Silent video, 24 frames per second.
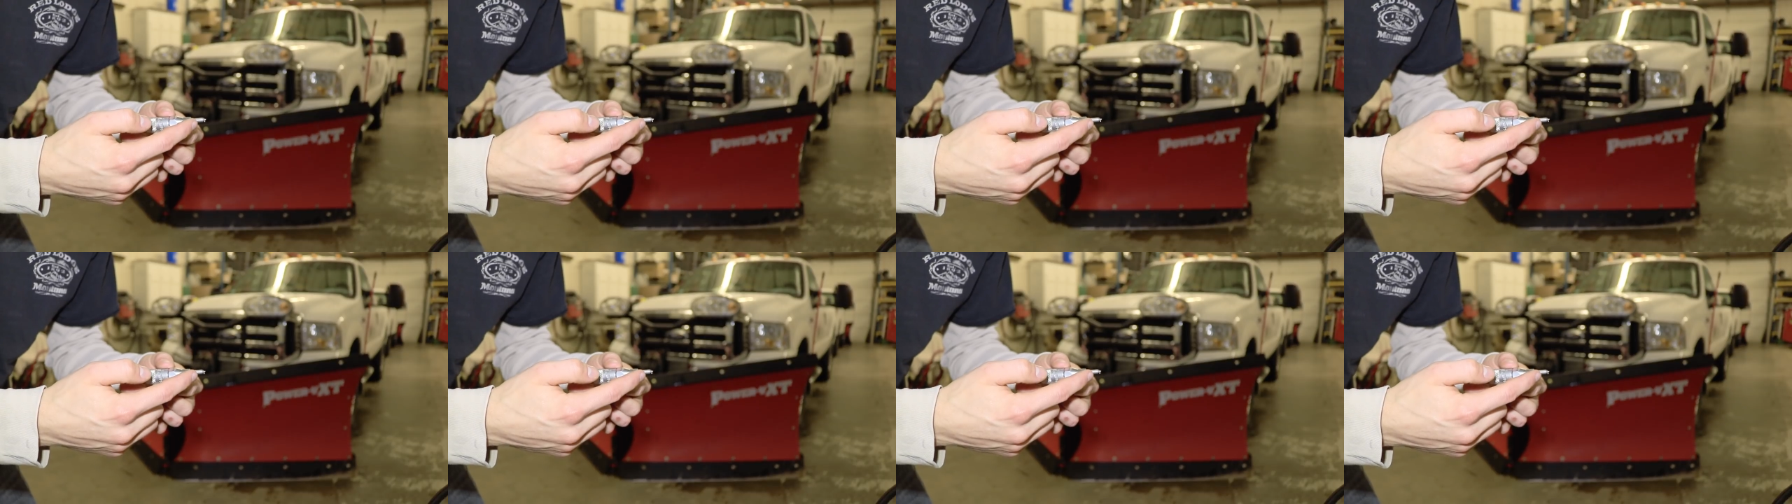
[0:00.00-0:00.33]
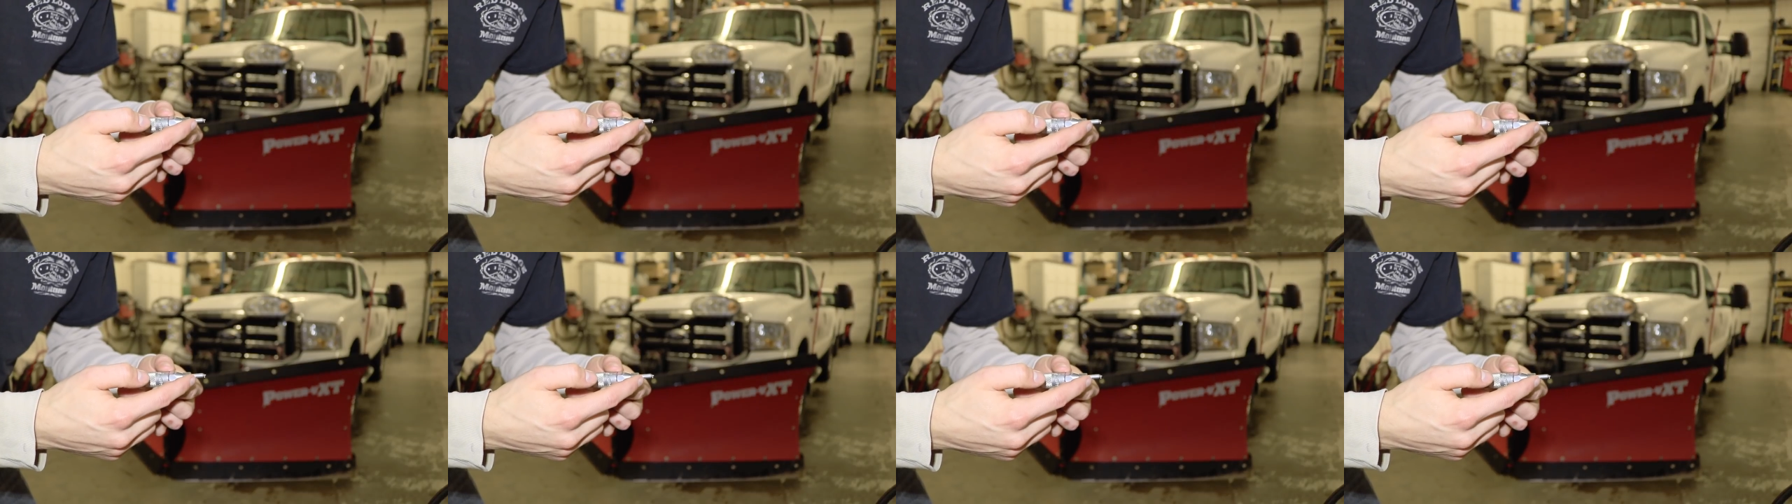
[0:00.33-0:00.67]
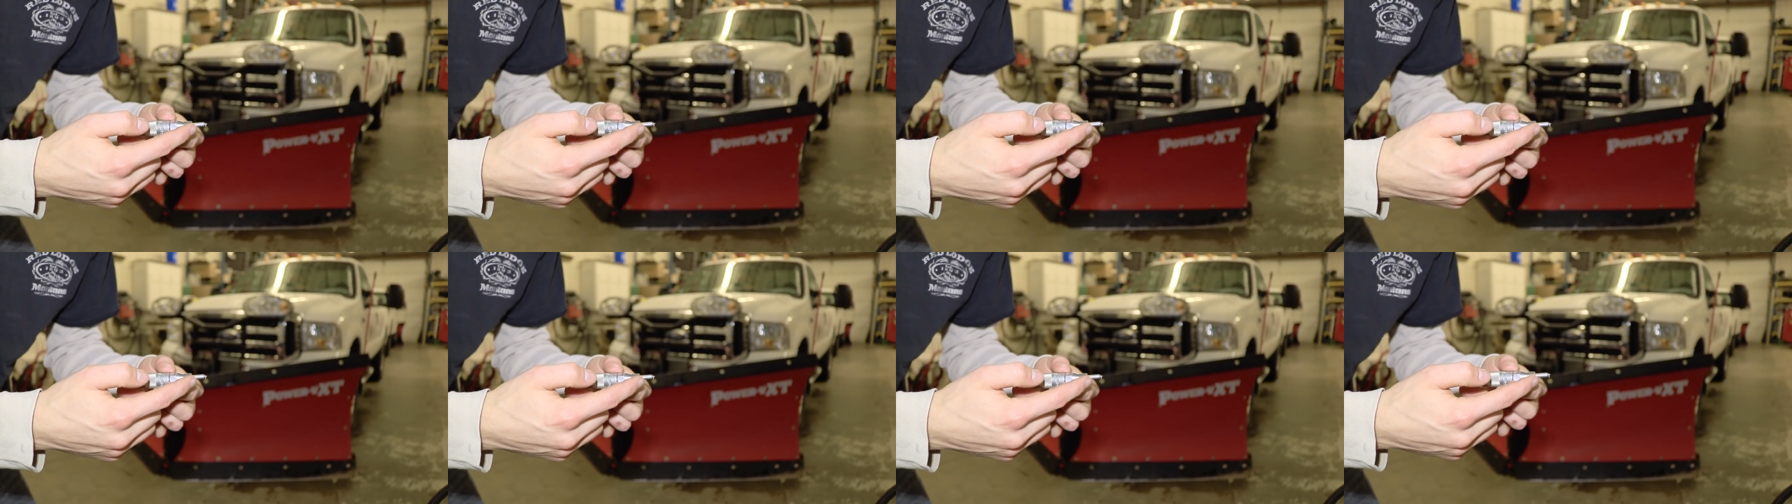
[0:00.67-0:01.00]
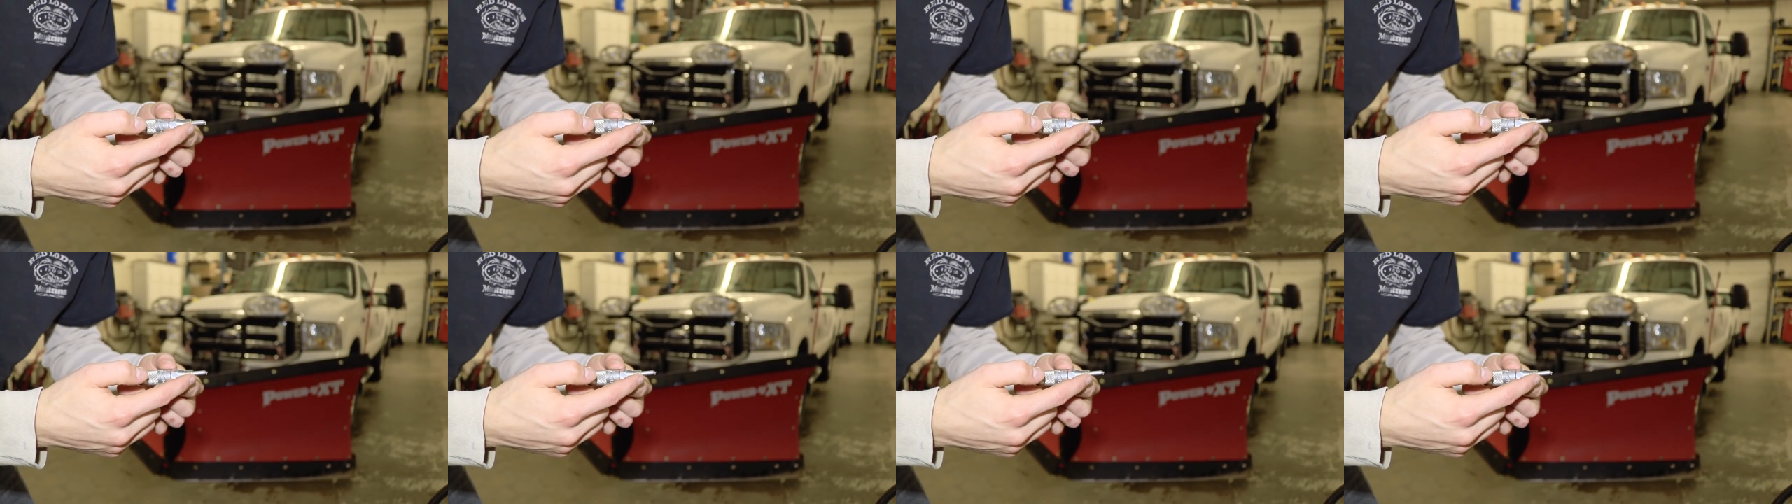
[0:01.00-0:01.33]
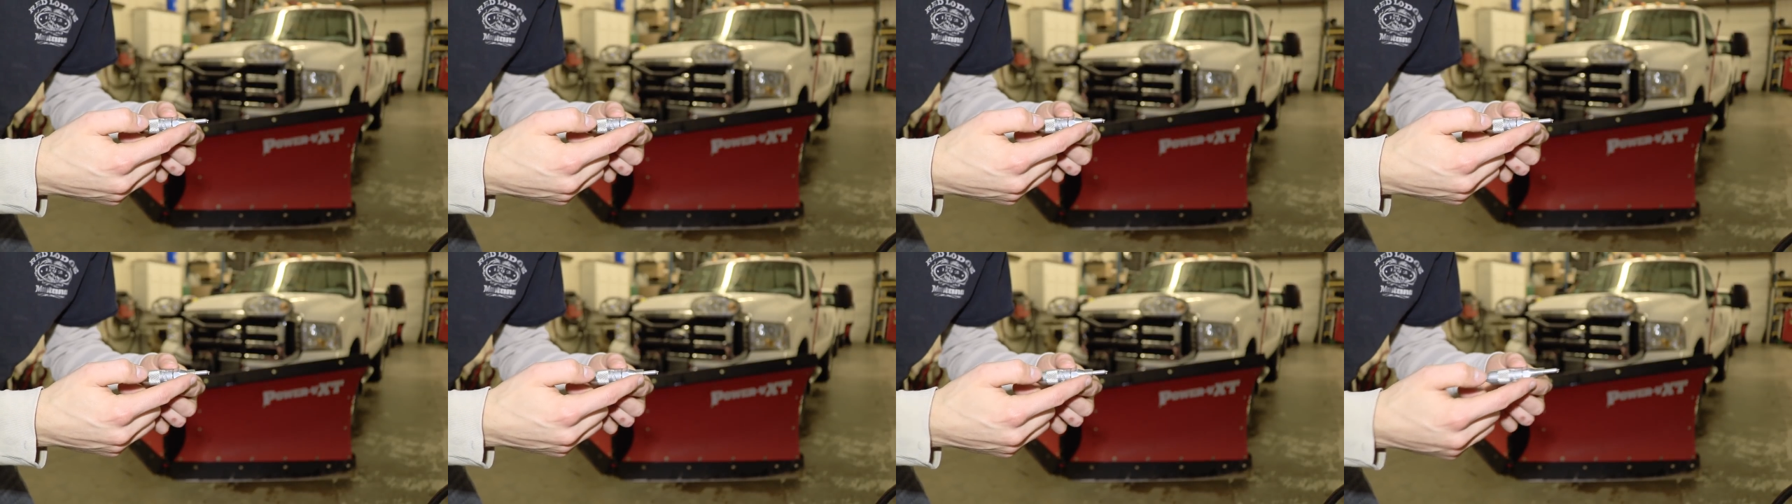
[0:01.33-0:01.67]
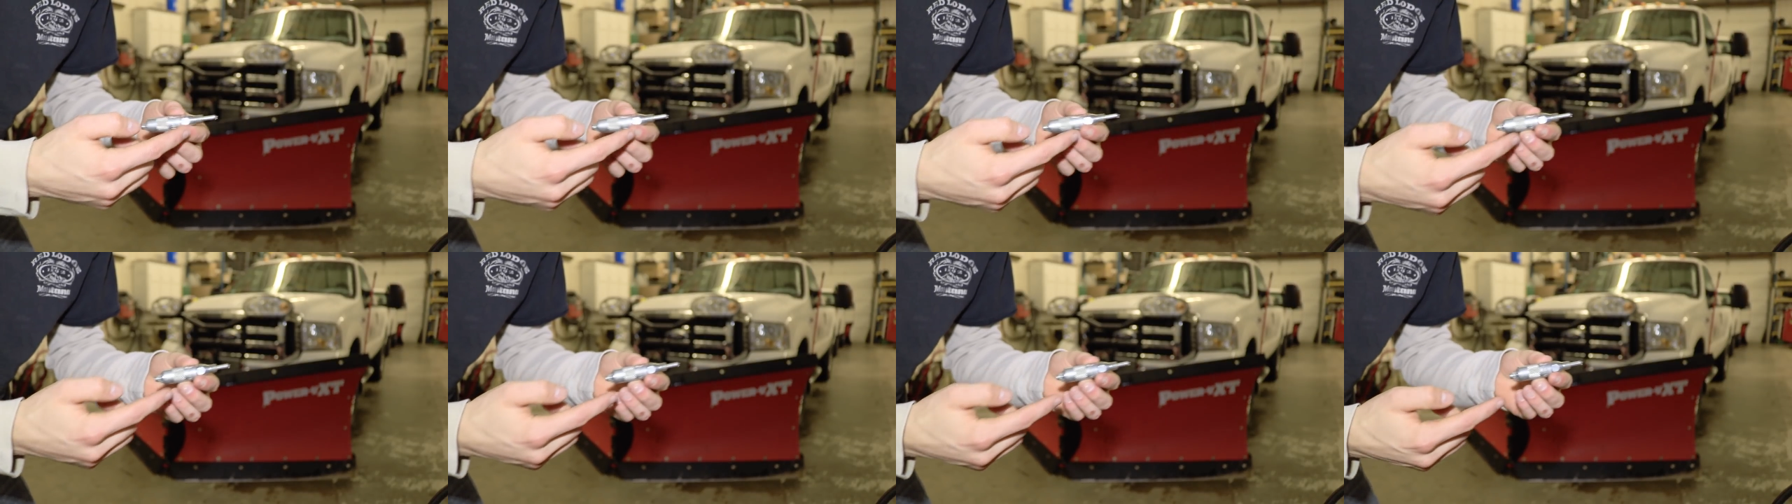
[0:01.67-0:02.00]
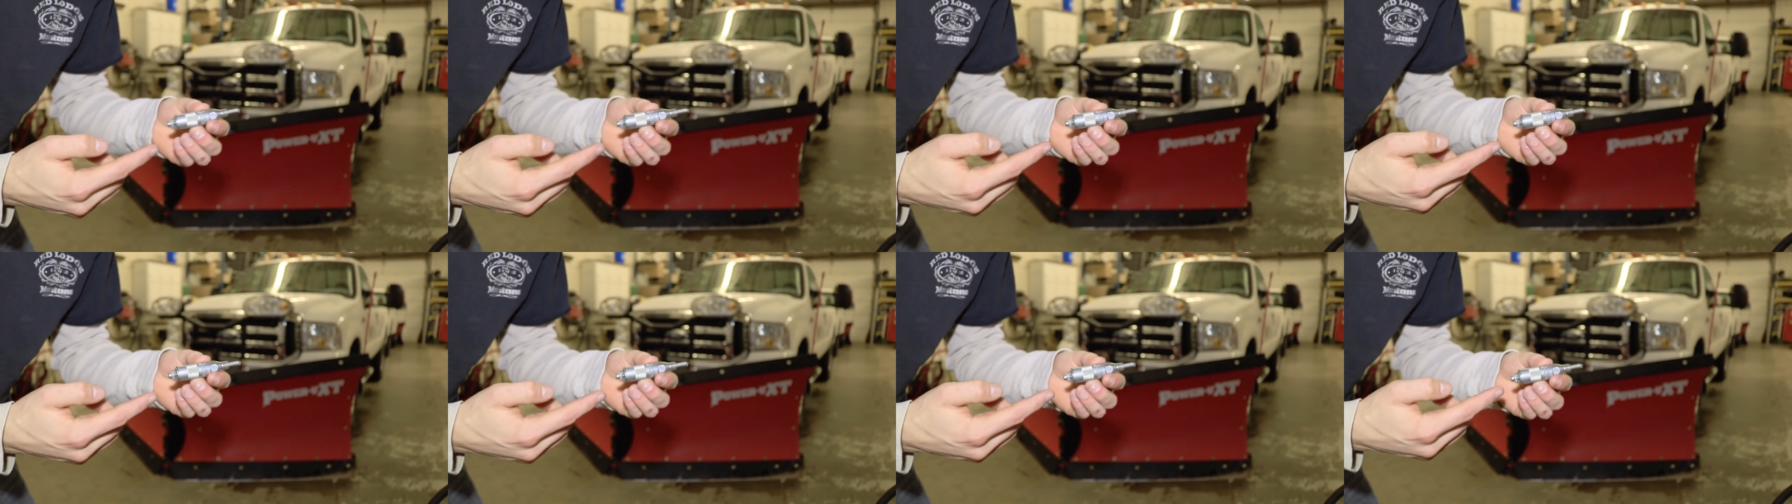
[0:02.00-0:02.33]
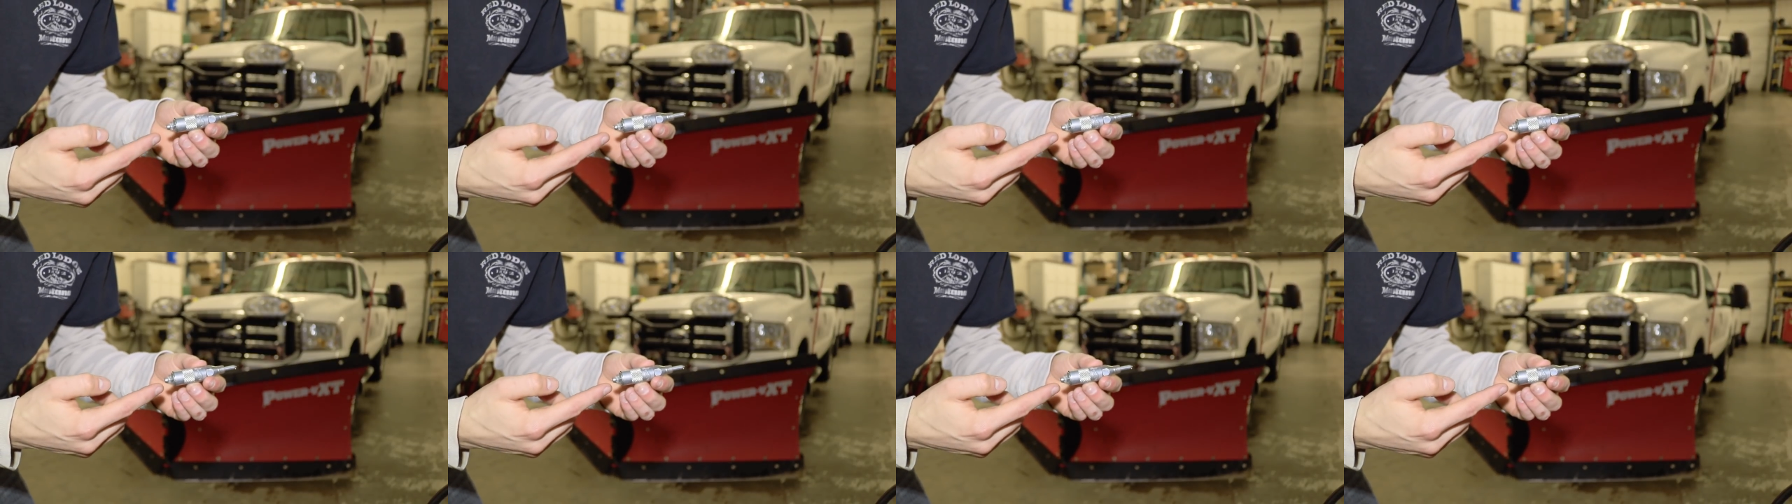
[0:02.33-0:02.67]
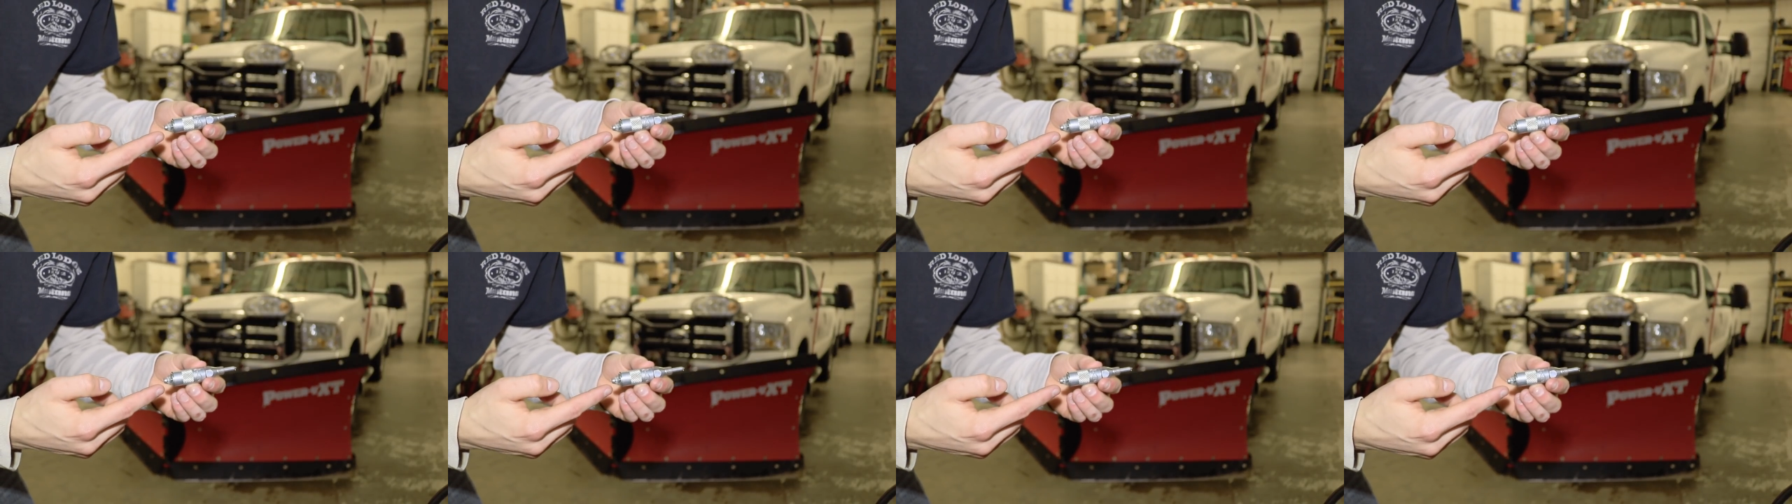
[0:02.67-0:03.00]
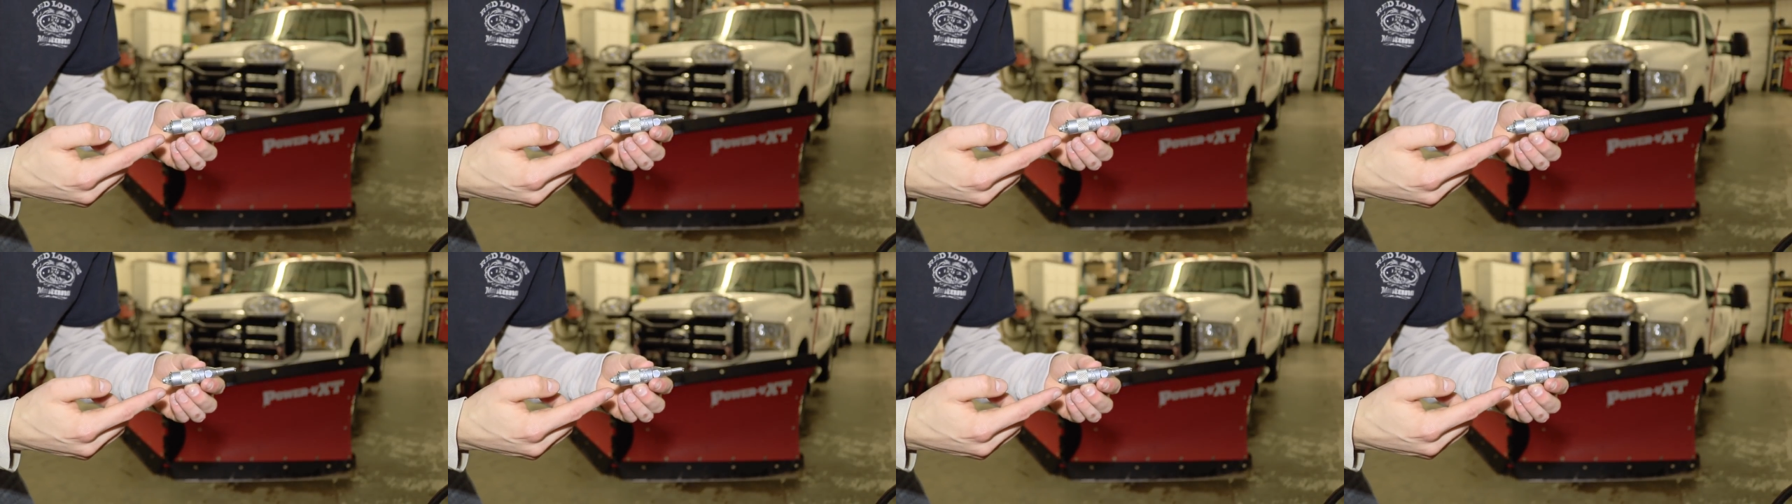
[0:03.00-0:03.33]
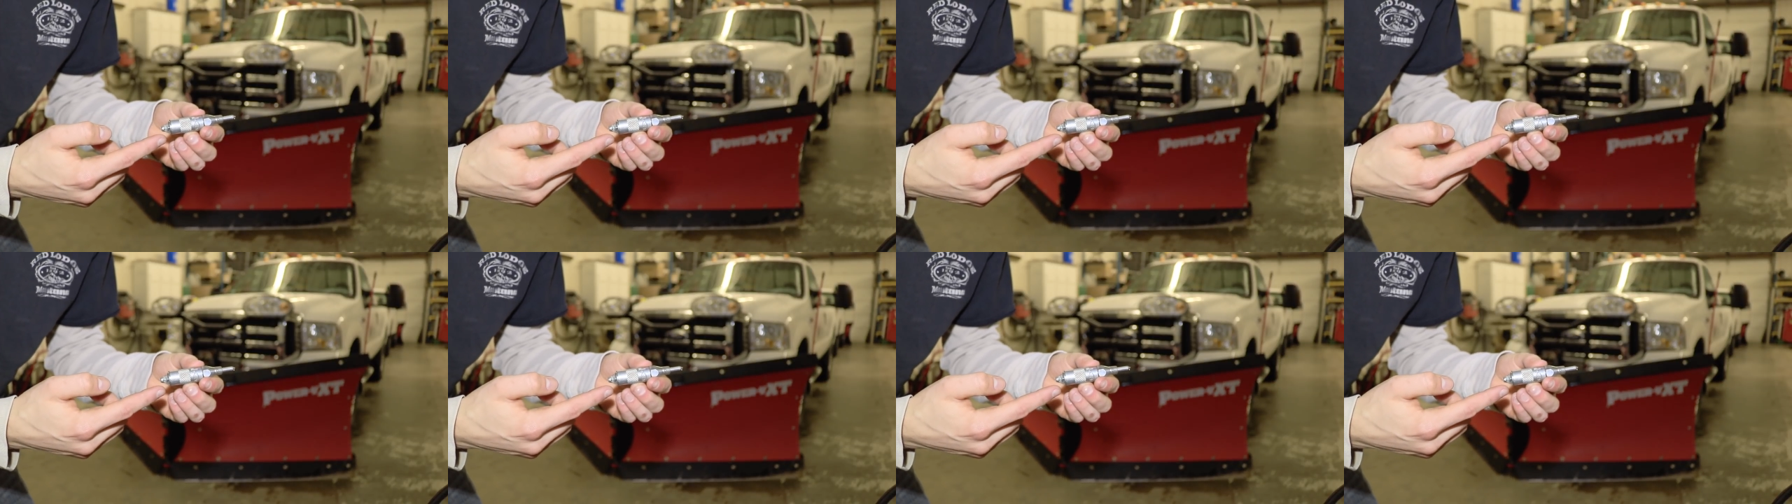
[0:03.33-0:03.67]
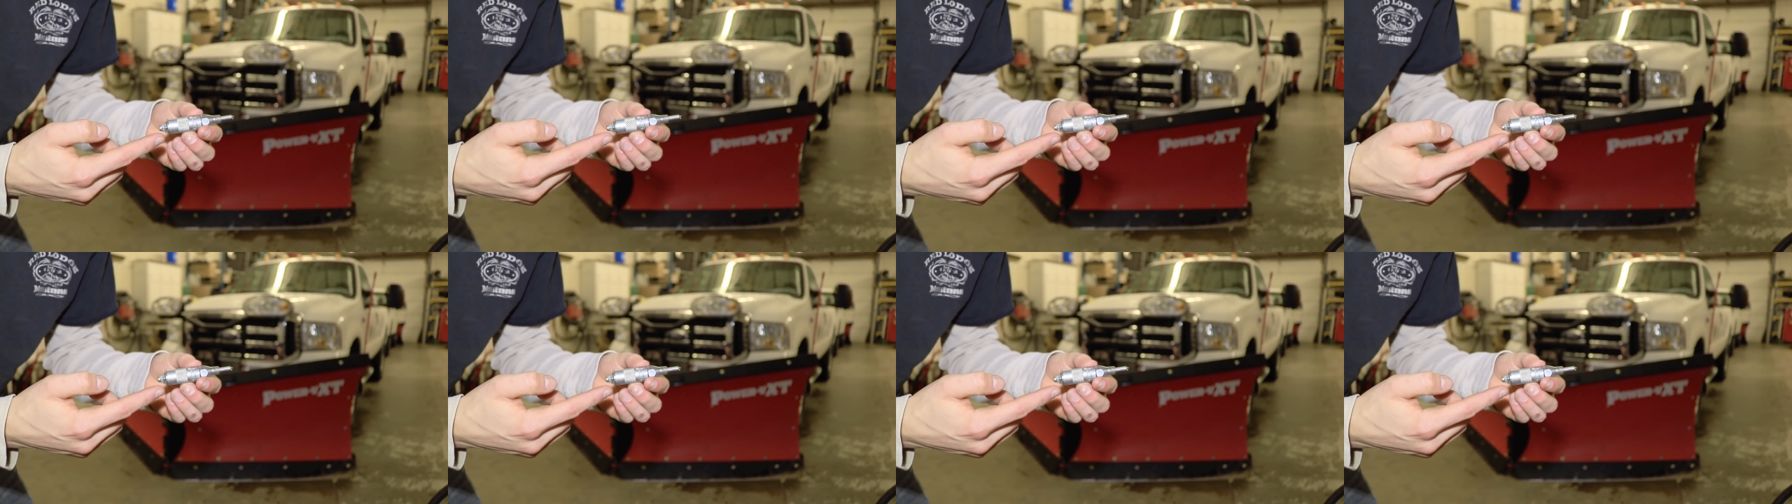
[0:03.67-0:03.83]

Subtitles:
(no speaker visible)